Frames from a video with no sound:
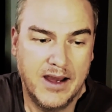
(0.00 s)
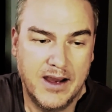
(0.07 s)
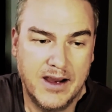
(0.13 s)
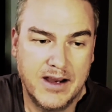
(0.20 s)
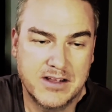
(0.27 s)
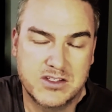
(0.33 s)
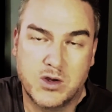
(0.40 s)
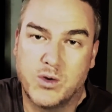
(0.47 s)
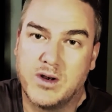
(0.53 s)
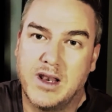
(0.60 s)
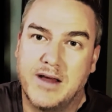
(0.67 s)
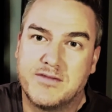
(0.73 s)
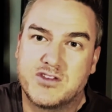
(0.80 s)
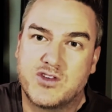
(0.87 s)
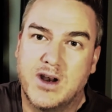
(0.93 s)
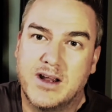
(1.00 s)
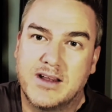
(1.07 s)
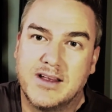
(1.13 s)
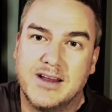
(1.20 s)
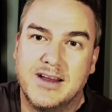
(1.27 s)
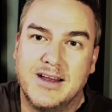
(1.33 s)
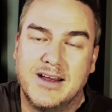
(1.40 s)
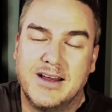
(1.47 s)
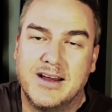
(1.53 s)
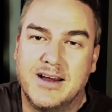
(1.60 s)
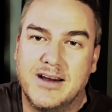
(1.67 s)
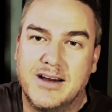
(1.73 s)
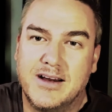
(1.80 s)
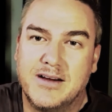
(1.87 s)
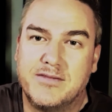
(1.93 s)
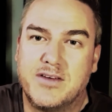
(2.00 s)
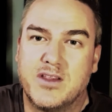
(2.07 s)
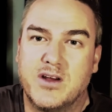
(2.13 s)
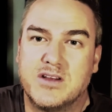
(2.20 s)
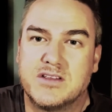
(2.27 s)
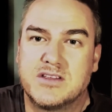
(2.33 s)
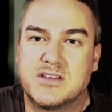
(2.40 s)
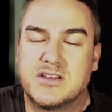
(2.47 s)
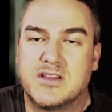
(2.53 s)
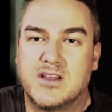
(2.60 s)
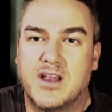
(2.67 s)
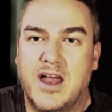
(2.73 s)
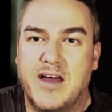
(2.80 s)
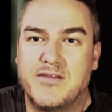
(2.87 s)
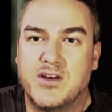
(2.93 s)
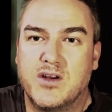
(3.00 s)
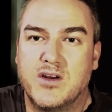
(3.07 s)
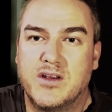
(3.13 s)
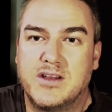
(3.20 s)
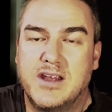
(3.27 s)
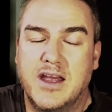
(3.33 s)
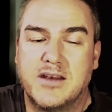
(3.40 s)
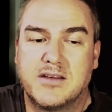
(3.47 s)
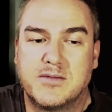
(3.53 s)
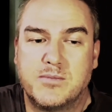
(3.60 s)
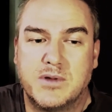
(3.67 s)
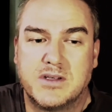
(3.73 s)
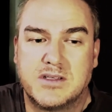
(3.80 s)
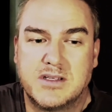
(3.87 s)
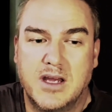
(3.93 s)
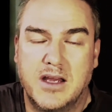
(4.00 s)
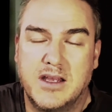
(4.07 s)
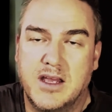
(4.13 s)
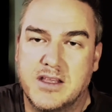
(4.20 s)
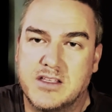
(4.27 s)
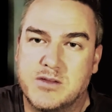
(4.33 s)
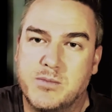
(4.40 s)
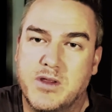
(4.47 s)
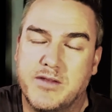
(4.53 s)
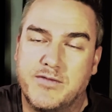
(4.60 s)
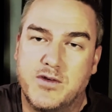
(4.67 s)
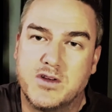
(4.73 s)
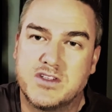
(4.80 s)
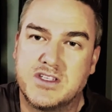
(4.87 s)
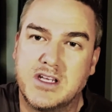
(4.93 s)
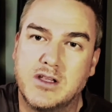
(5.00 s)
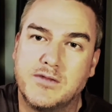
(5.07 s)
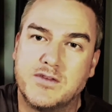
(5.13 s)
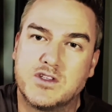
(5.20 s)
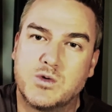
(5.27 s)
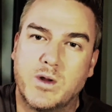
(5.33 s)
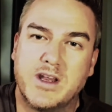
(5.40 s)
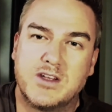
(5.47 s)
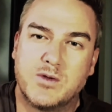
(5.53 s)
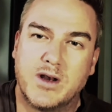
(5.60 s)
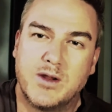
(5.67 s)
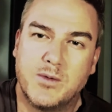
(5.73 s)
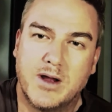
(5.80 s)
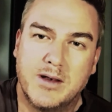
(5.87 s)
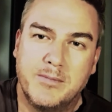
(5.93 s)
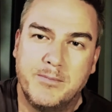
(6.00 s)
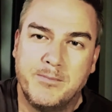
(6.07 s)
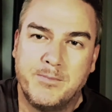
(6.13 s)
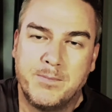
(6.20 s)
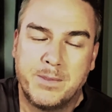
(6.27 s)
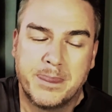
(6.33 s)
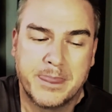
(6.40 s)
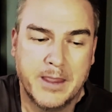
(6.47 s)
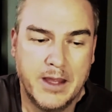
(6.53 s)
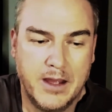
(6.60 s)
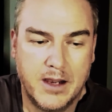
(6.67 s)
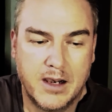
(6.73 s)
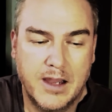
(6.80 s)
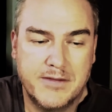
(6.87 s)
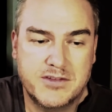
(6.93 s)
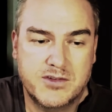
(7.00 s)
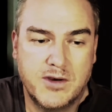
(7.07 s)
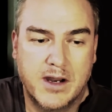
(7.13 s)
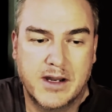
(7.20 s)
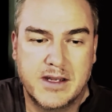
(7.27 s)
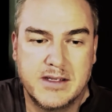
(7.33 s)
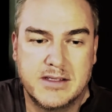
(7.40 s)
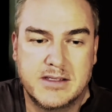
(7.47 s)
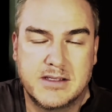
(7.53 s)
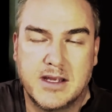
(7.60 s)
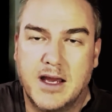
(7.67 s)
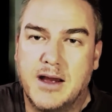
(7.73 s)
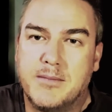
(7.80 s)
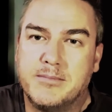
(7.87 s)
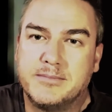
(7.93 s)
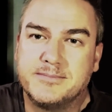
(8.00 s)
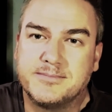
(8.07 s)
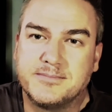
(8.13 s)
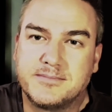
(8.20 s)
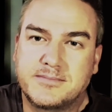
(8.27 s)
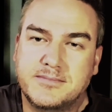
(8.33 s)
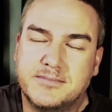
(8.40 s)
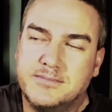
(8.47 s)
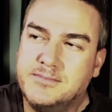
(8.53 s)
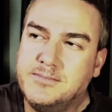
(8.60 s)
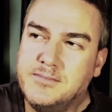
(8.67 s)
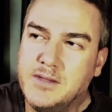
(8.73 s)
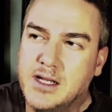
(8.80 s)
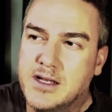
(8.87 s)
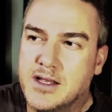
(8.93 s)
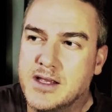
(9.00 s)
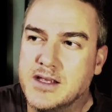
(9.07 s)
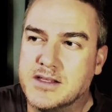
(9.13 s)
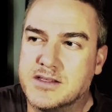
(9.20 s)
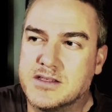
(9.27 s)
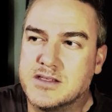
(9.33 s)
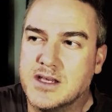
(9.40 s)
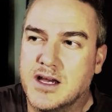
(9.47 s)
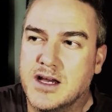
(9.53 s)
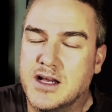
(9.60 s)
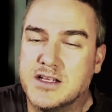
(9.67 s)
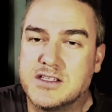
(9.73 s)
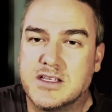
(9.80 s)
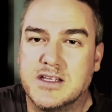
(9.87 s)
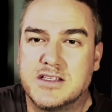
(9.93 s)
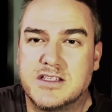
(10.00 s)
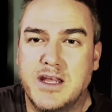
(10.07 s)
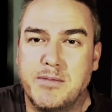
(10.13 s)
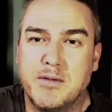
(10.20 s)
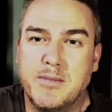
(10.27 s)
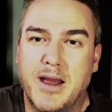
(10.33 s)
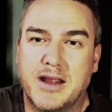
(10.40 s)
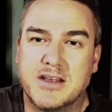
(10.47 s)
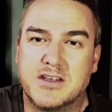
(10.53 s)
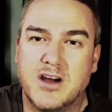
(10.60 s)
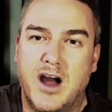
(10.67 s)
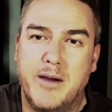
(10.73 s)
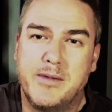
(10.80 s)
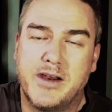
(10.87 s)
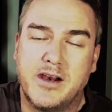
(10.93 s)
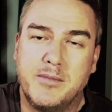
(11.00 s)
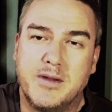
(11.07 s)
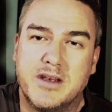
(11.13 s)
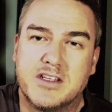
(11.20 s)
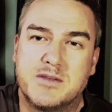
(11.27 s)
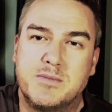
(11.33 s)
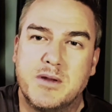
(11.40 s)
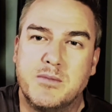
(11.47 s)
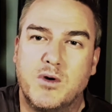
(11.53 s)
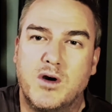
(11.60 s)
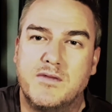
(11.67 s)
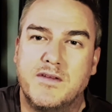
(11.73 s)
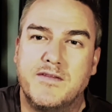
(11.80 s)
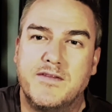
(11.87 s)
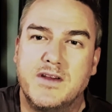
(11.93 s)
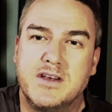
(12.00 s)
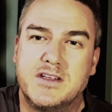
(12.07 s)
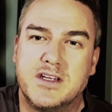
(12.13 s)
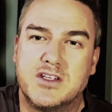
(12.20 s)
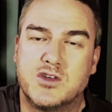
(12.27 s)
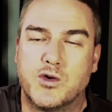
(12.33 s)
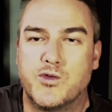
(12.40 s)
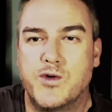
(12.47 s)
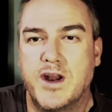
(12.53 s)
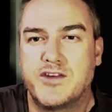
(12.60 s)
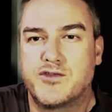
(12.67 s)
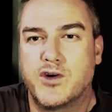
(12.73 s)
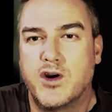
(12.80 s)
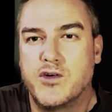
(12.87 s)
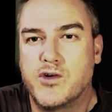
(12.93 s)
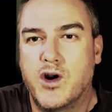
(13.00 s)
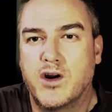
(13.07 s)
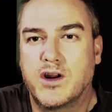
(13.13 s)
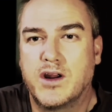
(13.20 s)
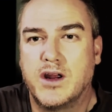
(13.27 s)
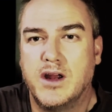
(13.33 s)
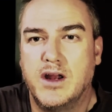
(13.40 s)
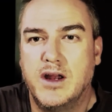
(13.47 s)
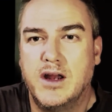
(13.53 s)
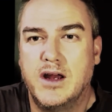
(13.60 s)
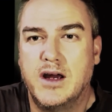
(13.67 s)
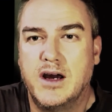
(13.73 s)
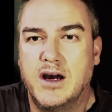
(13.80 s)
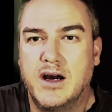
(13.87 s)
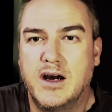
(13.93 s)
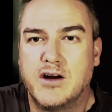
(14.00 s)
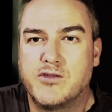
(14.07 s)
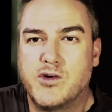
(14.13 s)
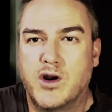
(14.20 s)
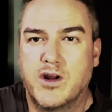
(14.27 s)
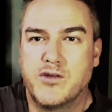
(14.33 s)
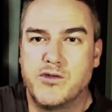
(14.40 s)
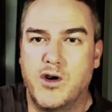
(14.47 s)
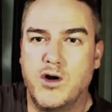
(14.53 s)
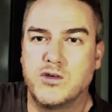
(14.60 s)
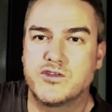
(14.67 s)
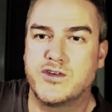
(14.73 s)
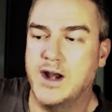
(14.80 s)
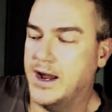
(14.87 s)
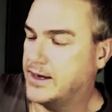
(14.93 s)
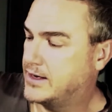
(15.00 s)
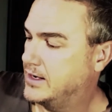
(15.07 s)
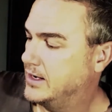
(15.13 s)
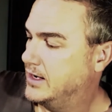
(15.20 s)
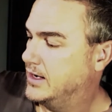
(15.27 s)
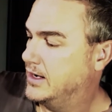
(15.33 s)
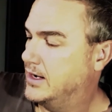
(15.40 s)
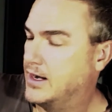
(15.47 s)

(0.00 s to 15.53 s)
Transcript: It's called Love Struck, for those that haven't heard yet. But yeah, it'll be the first single for 2021. Love Struck is it's stepping back in time a little bit. It's a bit more of a vintage or retro rock and roll track,